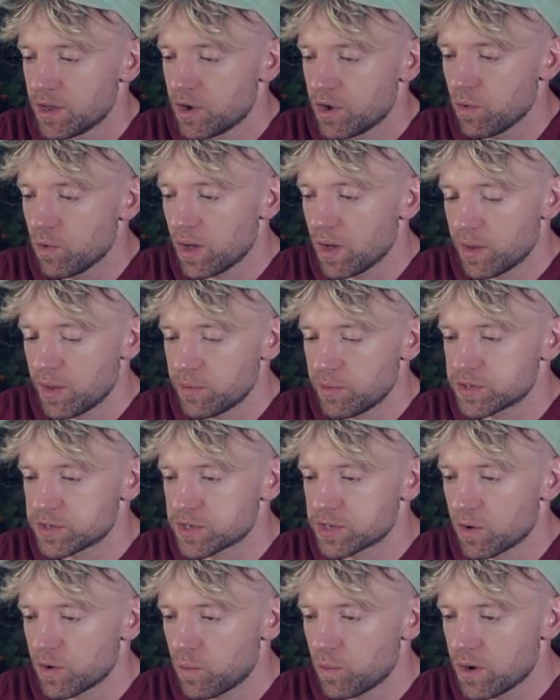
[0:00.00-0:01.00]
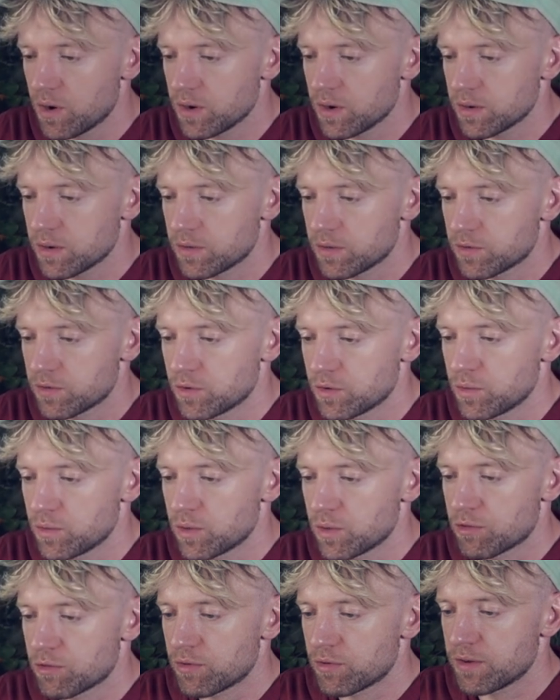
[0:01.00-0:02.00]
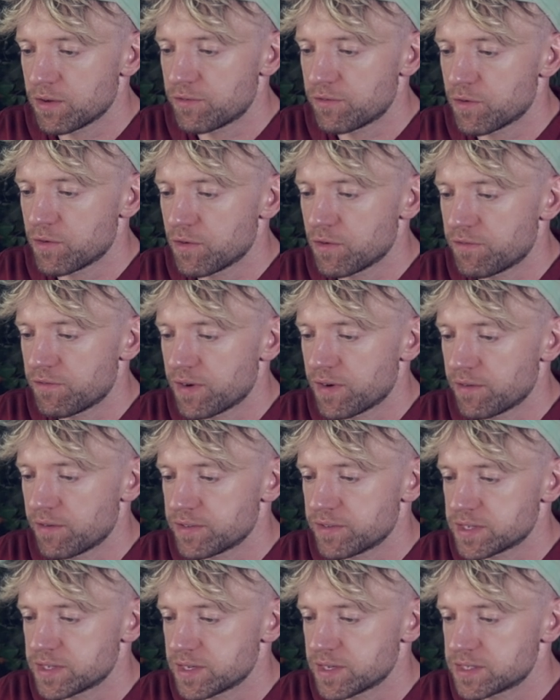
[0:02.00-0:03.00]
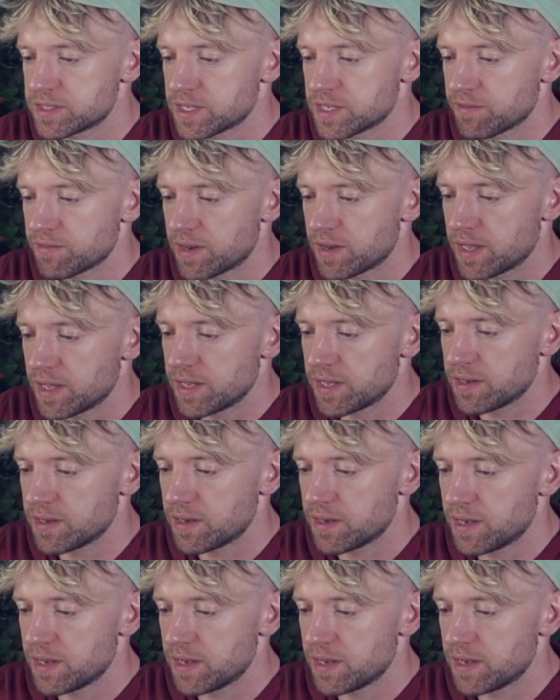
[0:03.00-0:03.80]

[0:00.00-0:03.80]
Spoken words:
Cool. And then we just go 1, 2, 3, 4, 5, 6, 7, 8,